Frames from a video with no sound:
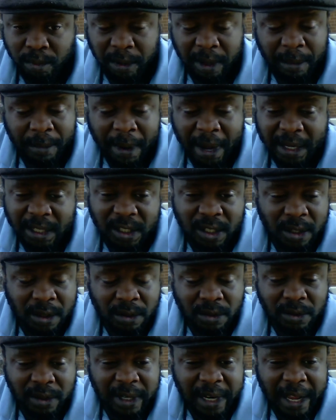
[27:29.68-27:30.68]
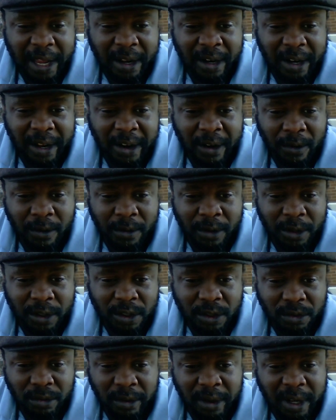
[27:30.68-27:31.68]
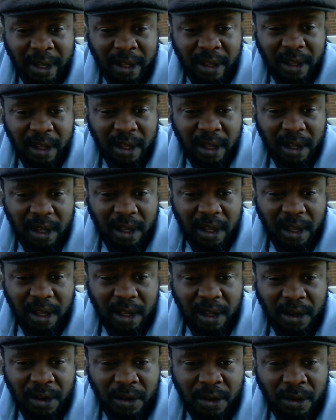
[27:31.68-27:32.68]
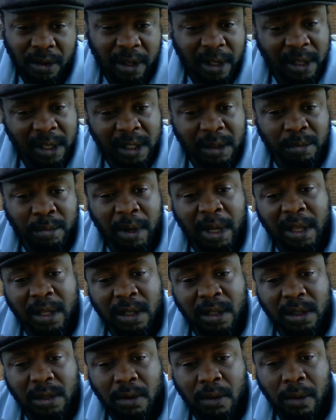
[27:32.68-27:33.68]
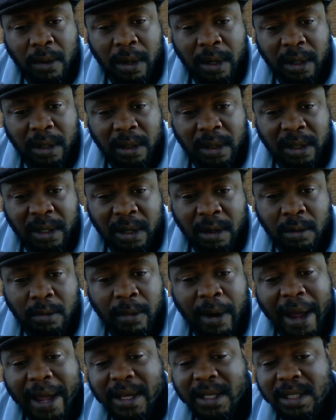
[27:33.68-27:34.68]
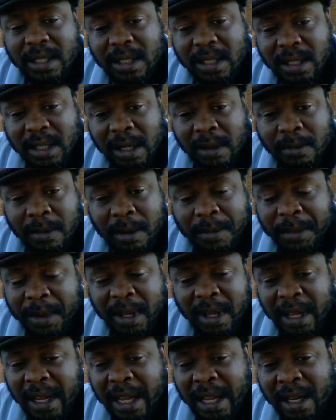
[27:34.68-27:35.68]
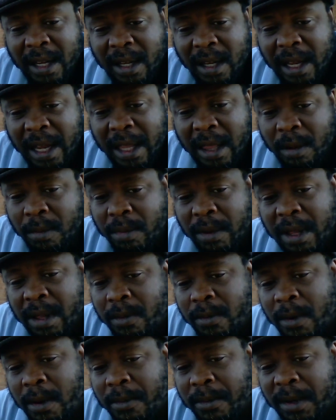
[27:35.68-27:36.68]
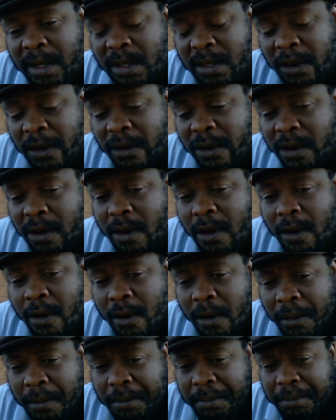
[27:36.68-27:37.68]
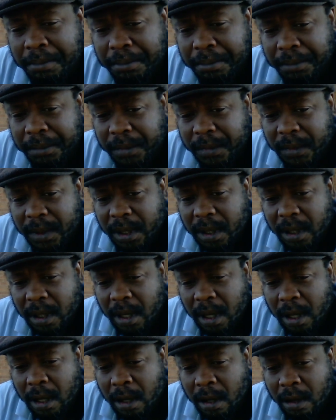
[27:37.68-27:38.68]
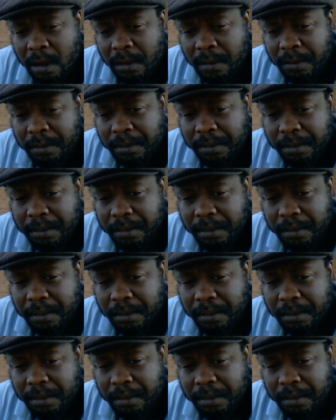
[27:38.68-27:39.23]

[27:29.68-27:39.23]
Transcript: bring my children down there on the strength, that this brother is going to deal righteously with me, and the brother won't return a call, um,